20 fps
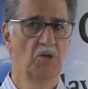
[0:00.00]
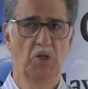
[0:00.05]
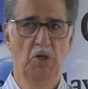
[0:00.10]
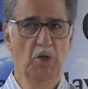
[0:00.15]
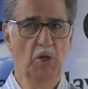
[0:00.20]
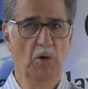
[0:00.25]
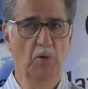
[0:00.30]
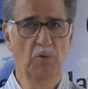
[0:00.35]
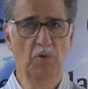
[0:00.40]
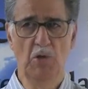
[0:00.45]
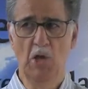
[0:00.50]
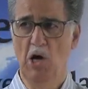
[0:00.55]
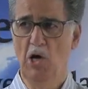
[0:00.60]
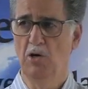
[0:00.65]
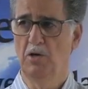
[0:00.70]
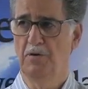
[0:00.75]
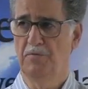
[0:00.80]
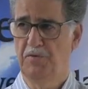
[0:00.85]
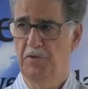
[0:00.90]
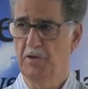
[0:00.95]
You don't
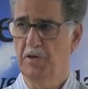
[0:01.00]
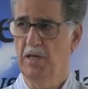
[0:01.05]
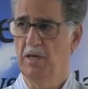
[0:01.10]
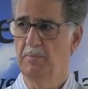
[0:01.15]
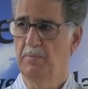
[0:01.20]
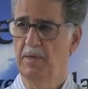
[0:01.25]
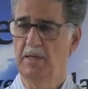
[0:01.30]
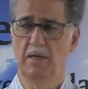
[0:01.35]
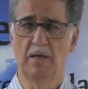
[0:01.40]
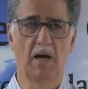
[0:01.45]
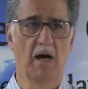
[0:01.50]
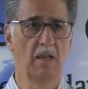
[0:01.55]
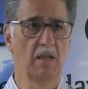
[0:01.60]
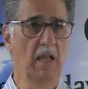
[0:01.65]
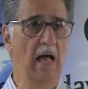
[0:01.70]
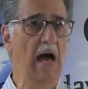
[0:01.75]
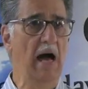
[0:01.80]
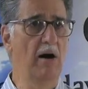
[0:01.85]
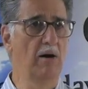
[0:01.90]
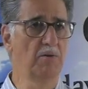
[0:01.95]
know if you're going to be
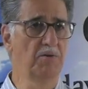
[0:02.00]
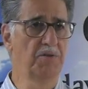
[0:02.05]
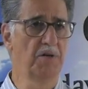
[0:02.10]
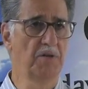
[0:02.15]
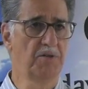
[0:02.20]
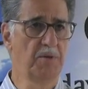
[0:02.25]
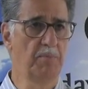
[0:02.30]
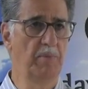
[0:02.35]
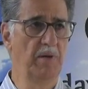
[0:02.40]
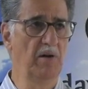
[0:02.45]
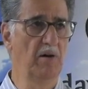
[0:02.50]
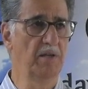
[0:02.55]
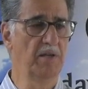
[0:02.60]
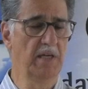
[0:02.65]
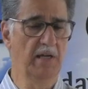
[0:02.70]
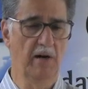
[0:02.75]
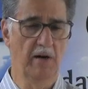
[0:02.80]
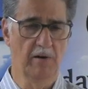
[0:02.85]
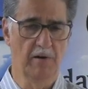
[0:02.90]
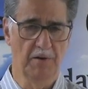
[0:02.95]
allowed to be on
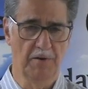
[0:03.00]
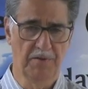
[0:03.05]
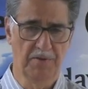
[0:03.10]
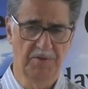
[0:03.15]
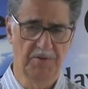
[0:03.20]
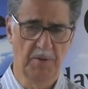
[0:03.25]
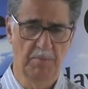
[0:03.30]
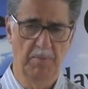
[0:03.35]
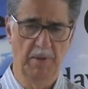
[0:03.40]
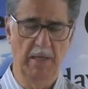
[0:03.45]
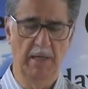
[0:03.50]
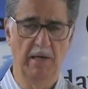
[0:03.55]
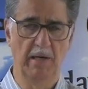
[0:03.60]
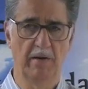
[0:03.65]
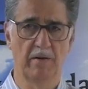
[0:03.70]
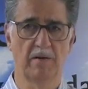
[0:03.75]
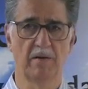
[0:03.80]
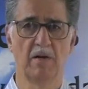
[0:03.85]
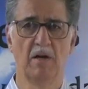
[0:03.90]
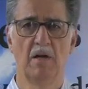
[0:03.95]
the earth to be
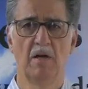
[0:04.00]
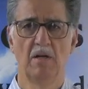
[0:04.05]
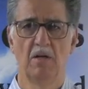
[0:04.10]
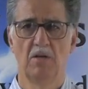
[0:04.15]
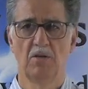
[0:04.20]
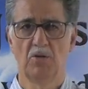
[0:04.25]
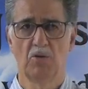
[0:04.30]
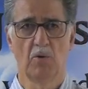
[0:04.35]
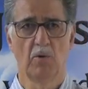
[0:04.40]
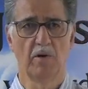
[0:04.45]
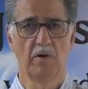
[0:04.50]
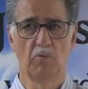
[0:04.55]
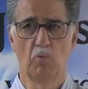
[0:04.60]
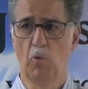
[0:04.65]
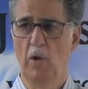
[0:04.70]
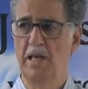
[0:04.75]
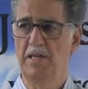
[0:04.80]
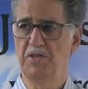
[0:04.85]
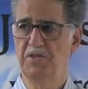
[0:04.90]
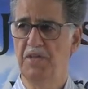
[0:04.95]
here during
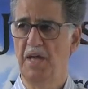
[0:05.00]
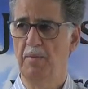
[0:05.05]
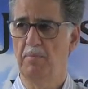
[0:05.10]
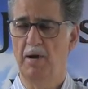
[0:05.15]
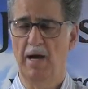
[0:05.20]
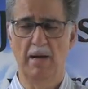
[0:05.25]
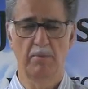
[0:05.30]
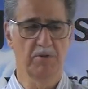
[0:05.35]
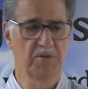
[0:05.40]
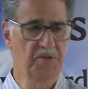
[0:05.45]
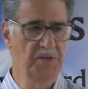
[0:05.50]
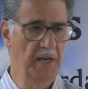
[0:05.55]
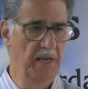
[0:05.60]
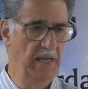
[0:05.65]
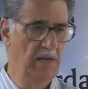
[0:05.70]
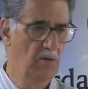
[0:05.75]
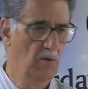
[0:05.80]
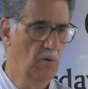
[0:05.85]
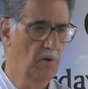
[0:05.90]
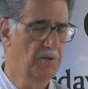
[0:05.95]
Wednesday Bible
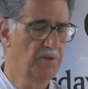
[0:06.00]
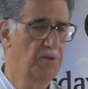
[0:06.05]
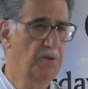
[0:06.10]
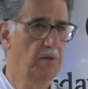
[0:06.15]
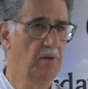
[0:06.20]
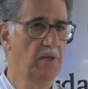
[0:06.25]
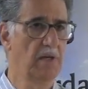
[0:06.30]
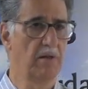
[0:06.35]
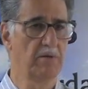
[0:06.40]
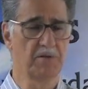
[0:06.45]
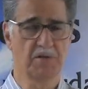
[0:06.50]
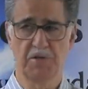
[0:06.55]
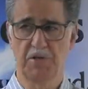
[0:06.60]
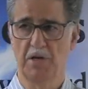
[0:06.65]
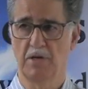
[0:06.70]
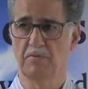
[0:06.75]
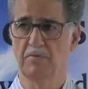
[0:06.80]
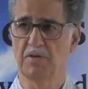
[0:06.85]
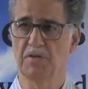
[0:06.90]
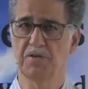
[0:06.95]
study or to another
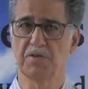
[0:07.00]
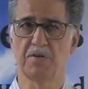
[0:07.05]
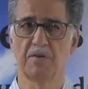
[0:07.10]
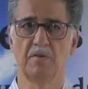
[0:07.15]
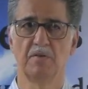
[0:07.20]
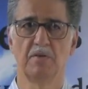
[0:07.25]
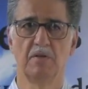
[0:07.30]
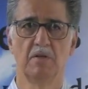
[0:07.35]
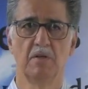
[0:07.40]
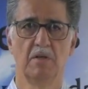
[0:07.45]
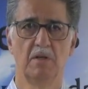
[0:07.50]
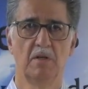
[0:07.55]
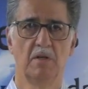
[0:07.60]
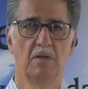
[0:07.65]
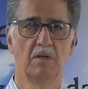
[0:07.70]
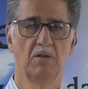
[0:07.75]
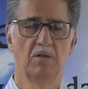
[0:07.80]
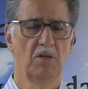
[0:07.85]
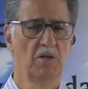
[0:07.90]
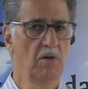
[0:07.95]
service.
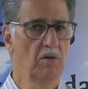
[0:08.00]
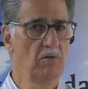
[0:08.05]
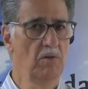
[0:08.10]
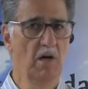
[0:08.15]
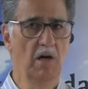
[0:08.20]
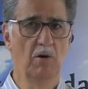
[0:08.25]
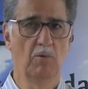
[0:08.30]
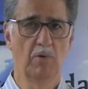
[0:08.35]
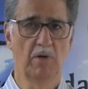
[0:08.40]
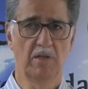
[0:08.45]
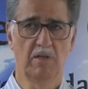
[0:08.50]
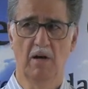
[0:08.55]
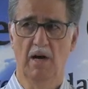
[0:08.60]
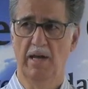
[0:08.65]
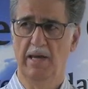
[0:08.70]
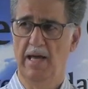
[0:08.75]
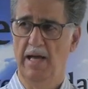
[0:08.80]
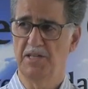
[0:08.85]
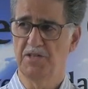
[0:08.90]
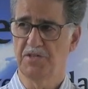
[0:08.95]
You don't know what
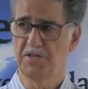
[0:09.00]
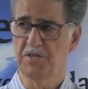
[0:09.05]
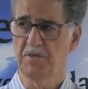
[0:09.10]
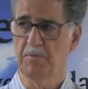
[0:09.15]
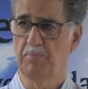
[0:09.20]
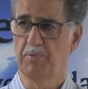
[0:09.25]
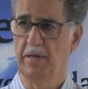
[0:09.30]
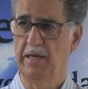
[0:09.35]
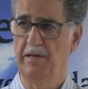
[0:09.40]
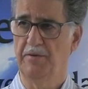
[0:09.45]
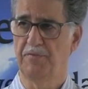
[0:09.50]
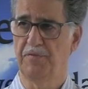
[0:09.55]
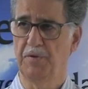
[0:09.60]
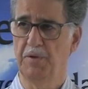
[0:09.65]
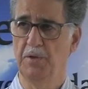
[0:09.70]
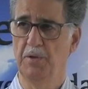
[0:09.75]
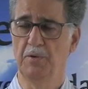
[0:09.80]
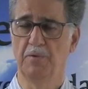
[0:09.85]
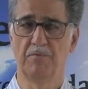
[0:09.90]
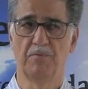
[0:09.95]
God has as a plan for
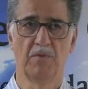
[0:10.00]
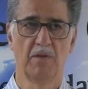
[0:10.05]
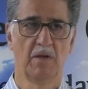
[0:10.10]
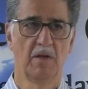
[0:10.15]
you.